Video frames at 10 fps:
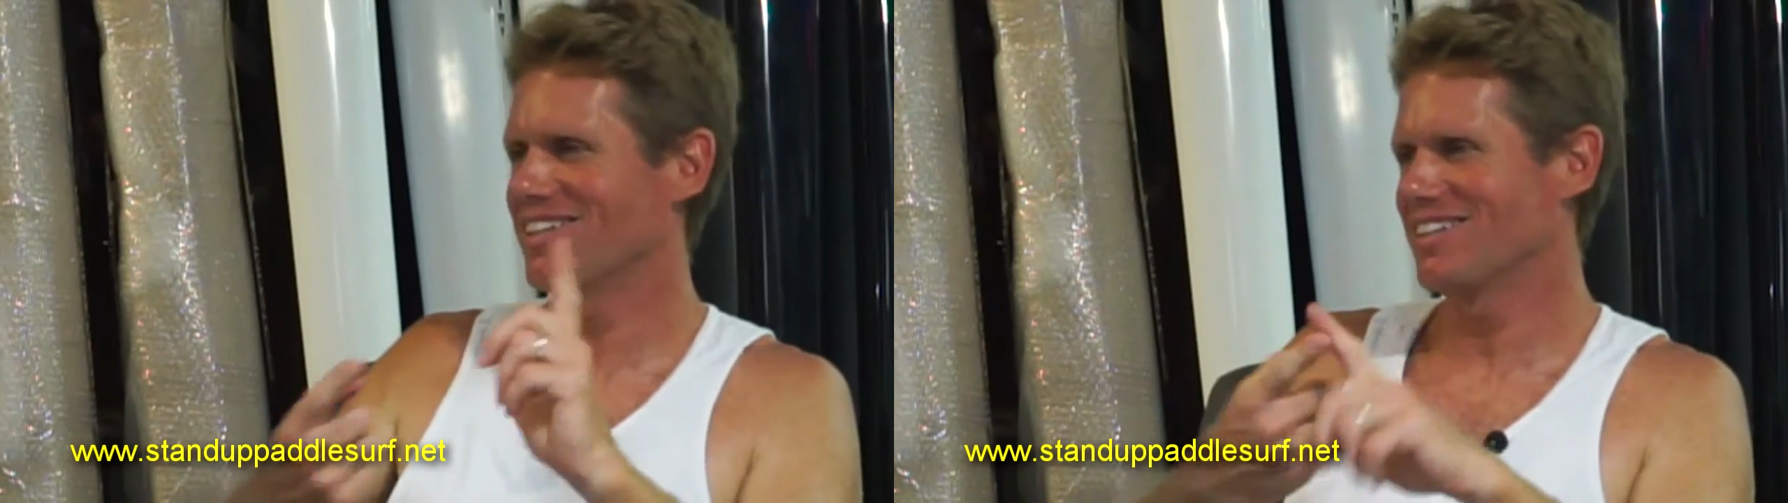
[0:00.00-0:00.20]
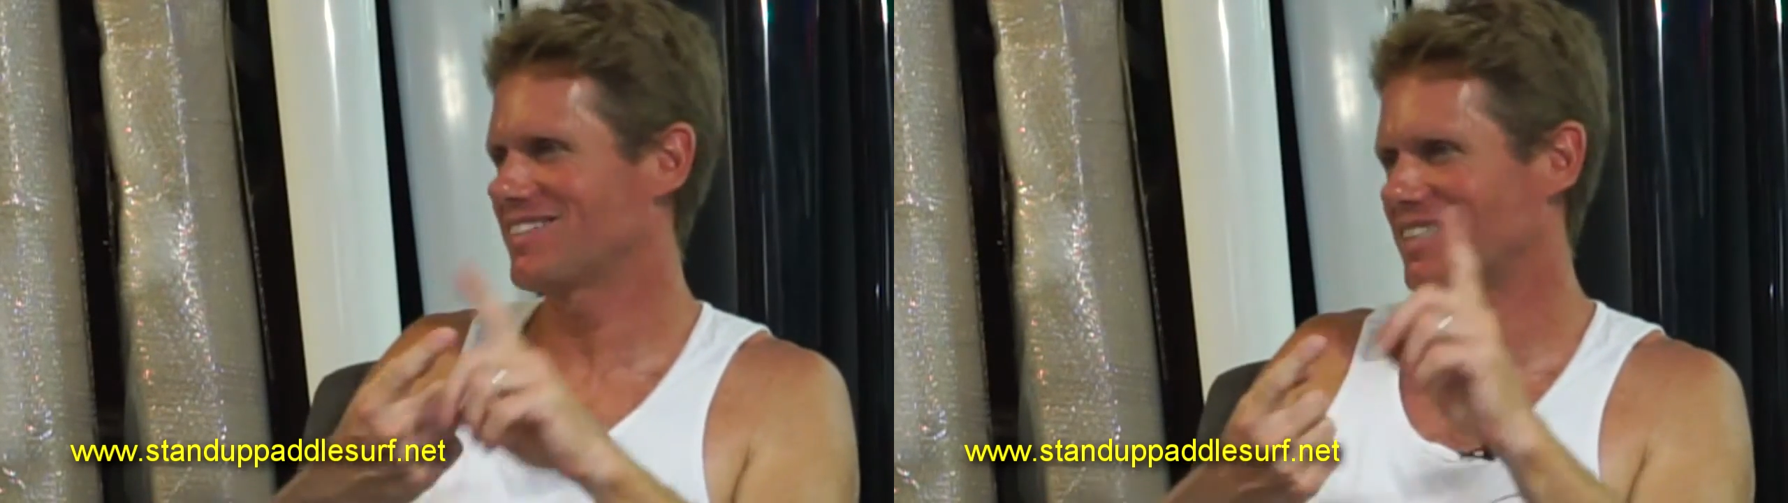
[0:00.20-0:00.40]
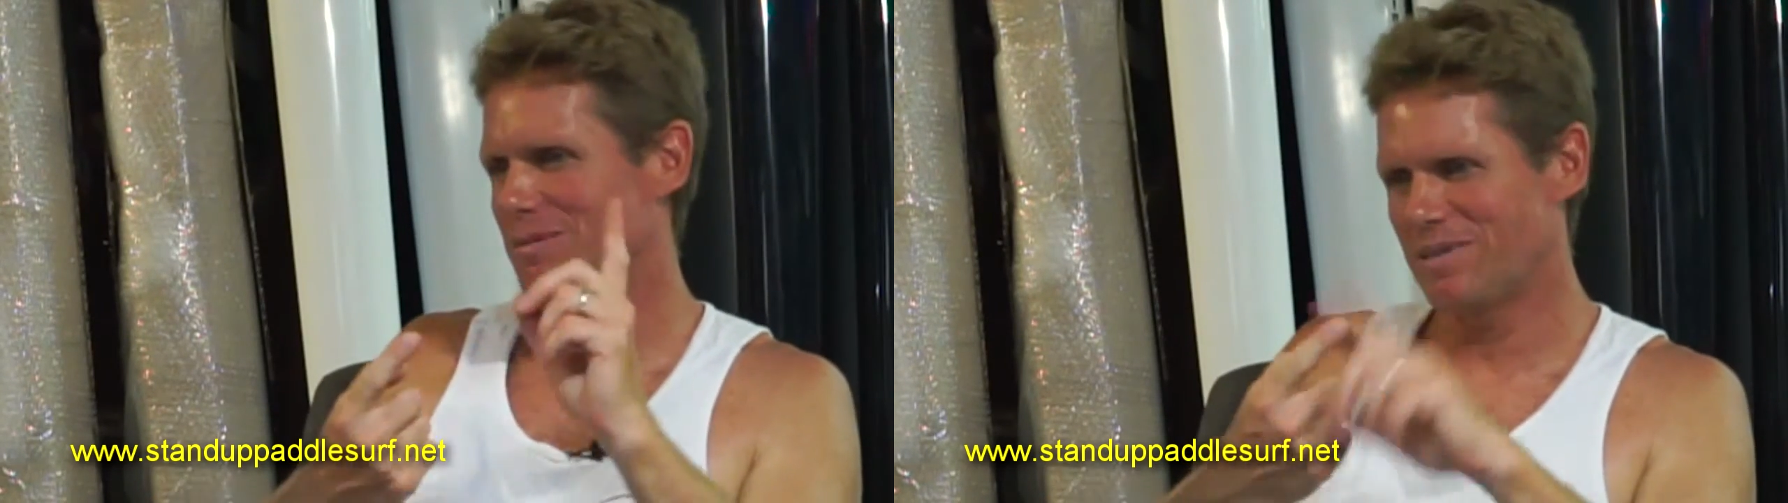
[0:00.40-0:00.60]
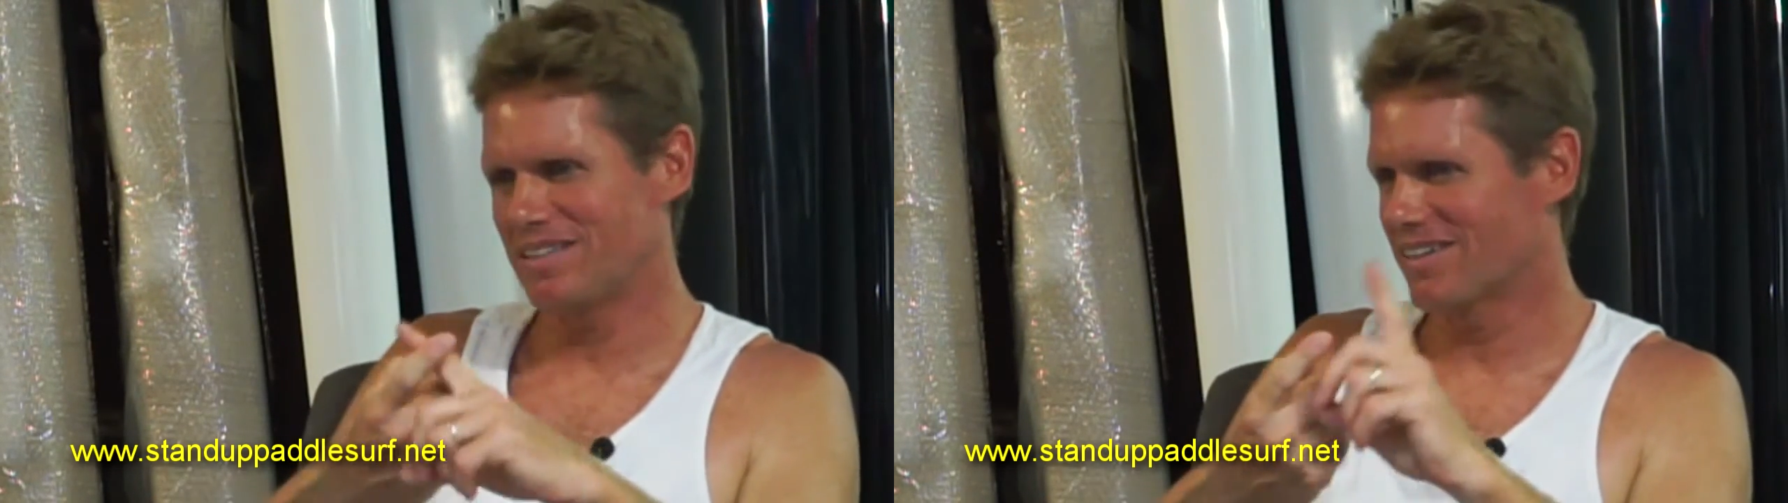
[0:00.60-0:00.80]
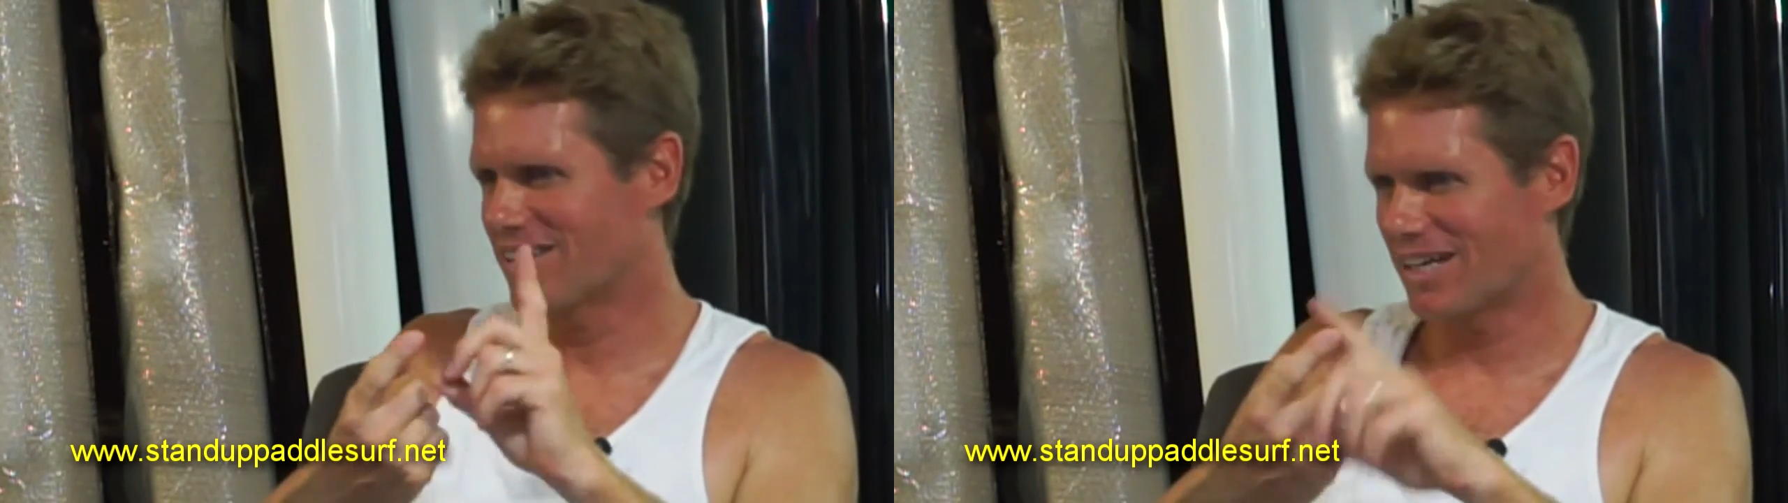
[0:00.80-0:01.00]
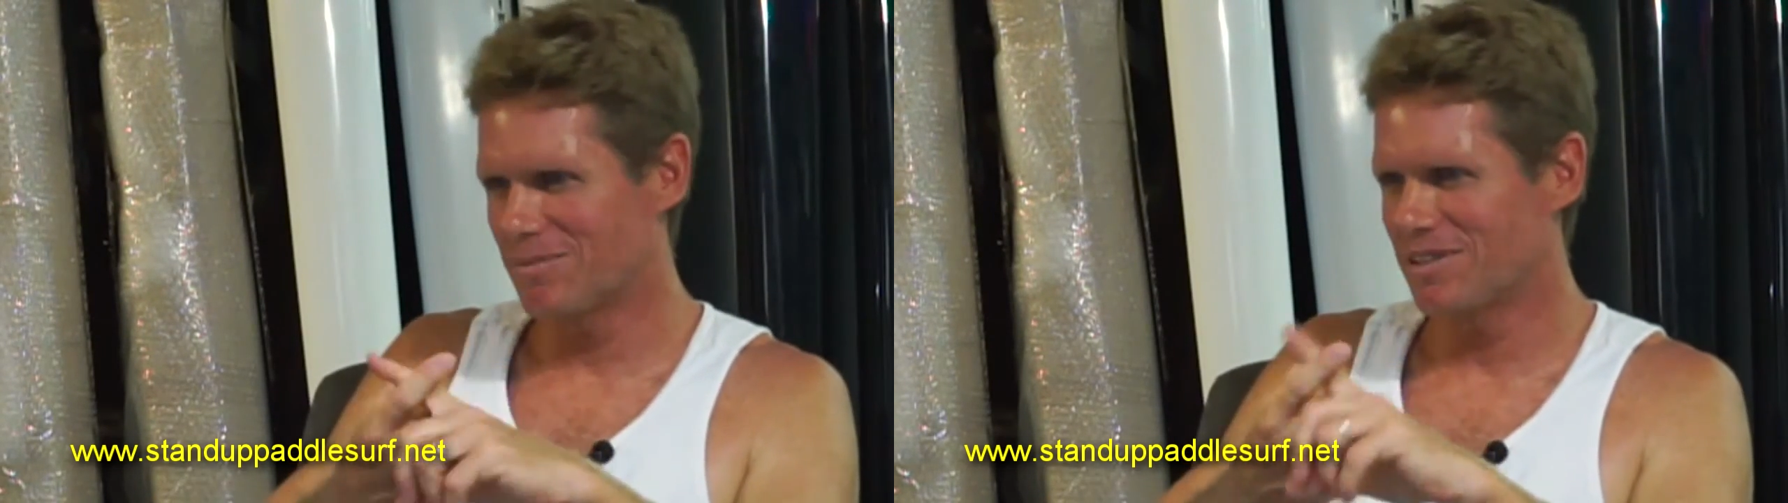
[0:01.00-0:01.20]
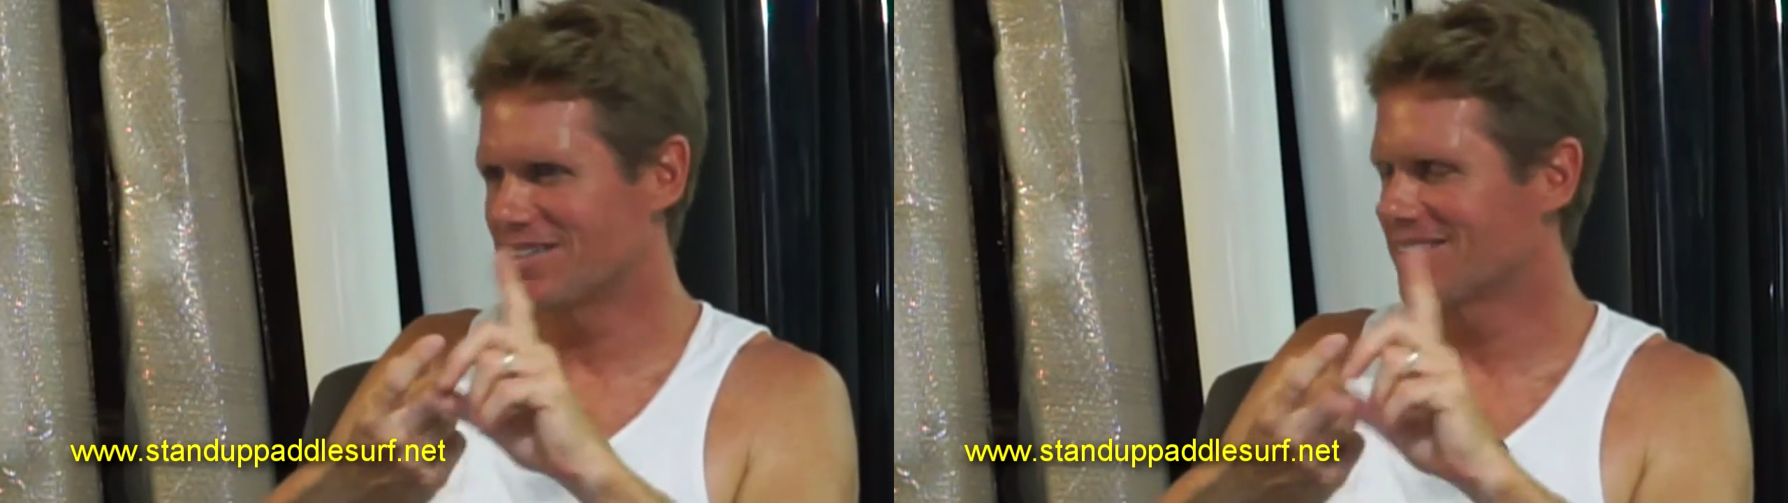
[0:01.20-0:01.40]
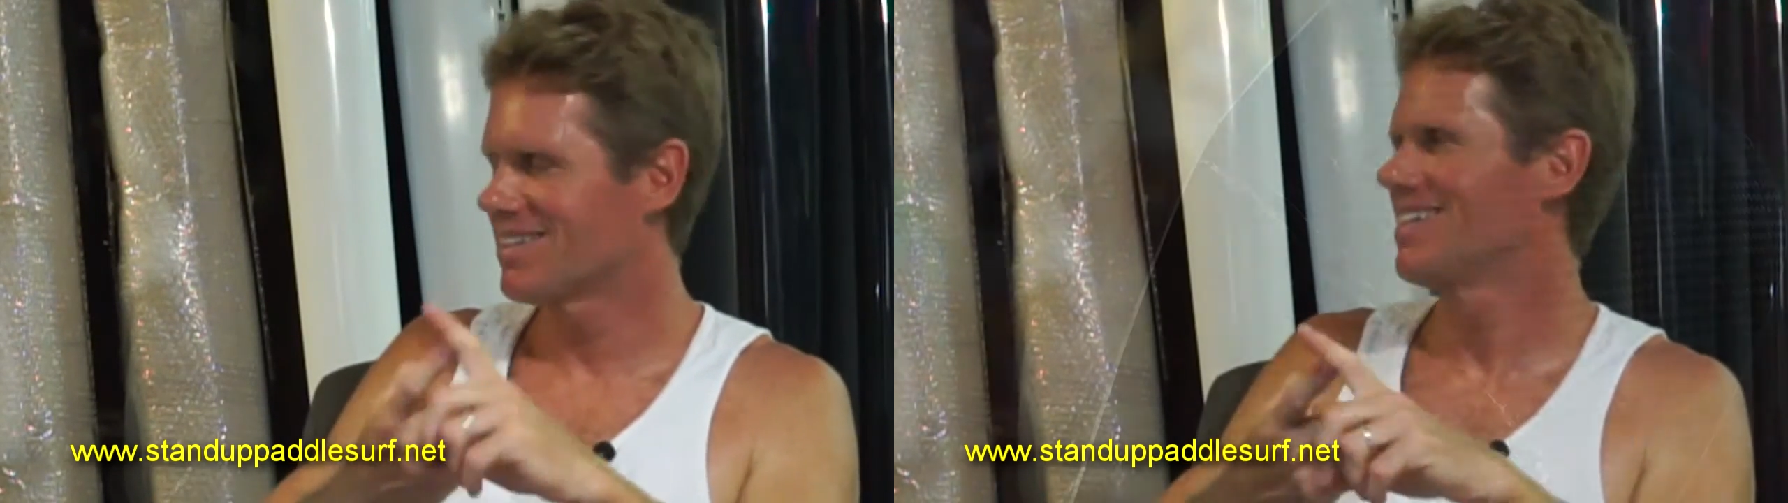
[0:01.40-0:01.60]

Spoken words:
little chip in your carbon.